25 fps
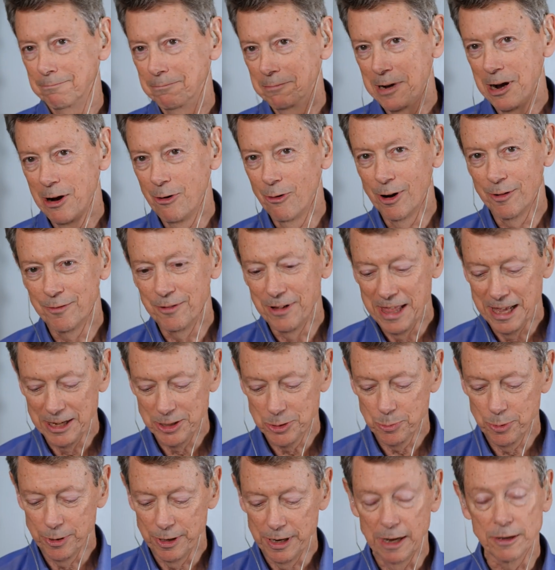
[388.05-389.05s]
however
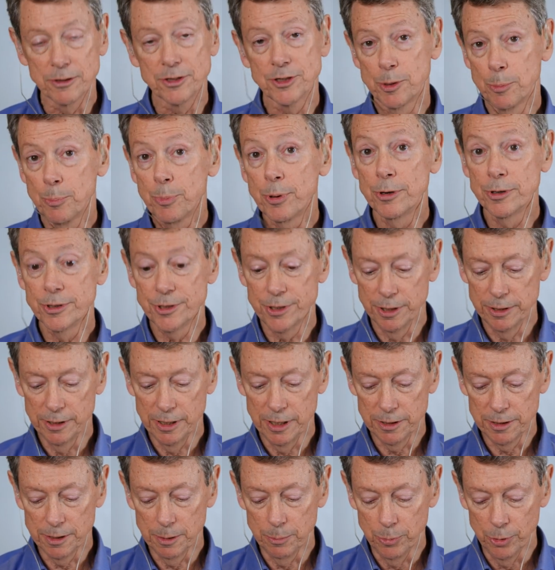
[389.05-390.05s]
that's pronounced, a person
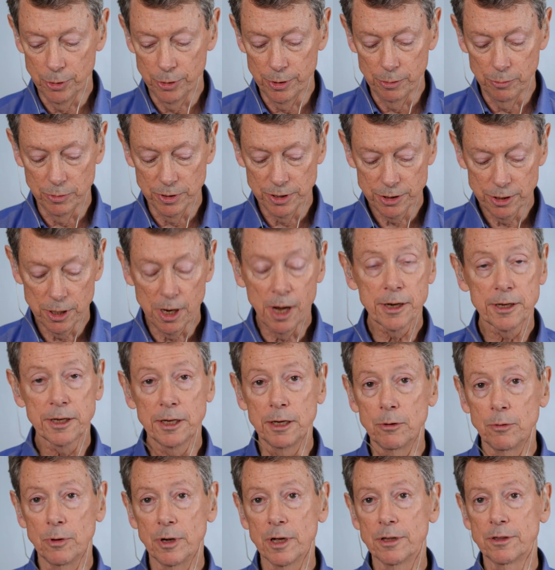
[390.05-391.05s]
that the Buddha was
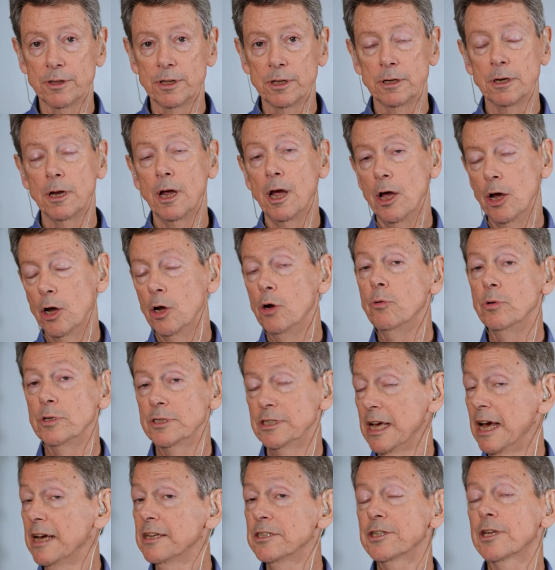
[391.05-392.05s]
talking with and who
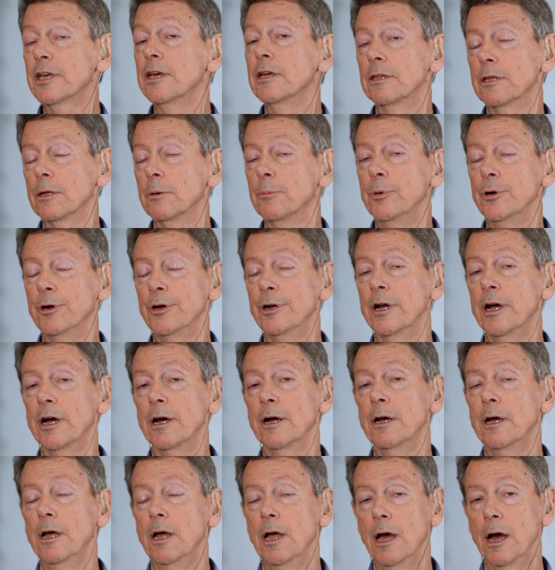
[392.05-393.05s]
was asking the
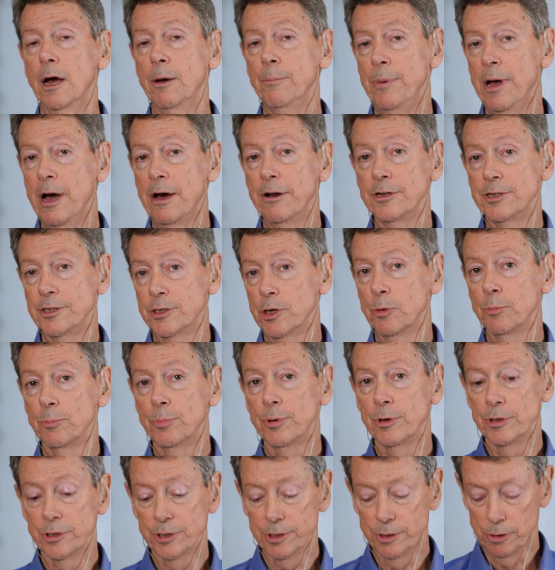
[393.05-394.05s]
Buddha about his own
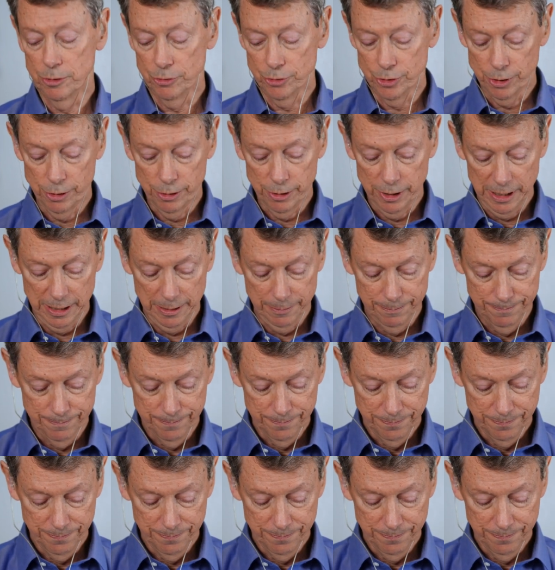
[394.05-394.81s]
personal journey.